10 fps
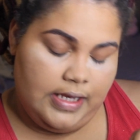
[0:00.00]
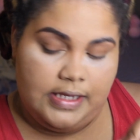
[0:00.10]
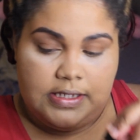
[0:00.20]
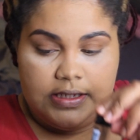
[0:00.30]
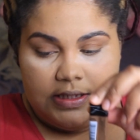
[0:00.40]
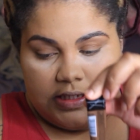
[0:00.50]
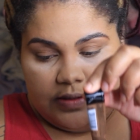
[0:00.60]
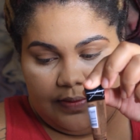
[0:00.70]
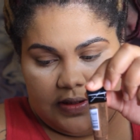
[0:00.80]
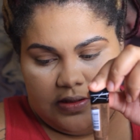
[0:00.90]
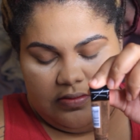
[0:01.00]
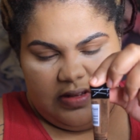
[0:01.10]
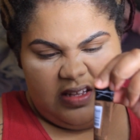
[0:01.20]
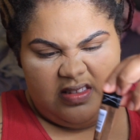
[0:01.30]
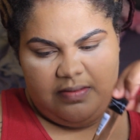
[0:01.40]
And this is espresso, and
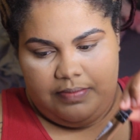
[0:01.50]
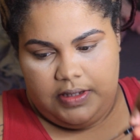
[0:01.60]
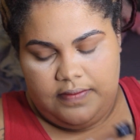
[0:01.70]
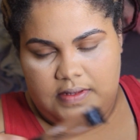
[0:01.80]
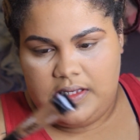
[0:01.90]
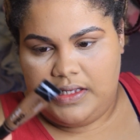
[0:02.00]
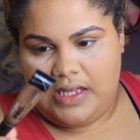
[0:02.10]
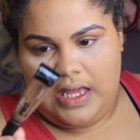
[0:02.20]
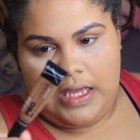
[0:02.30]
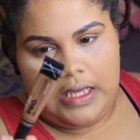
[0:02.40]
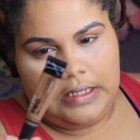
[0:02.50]
I believe this is like